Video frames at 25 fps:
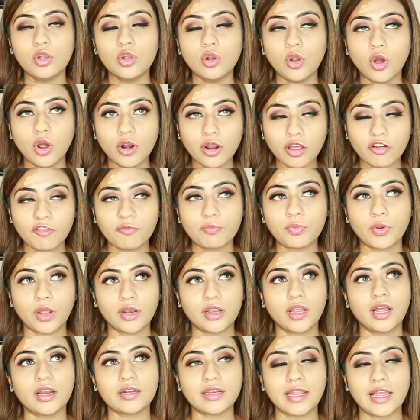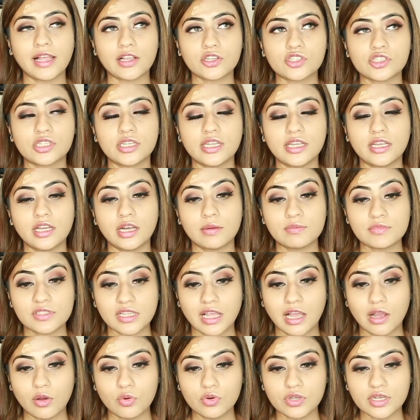lot of product actually comes
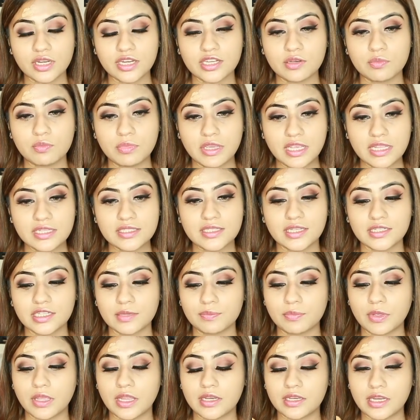out it means that it,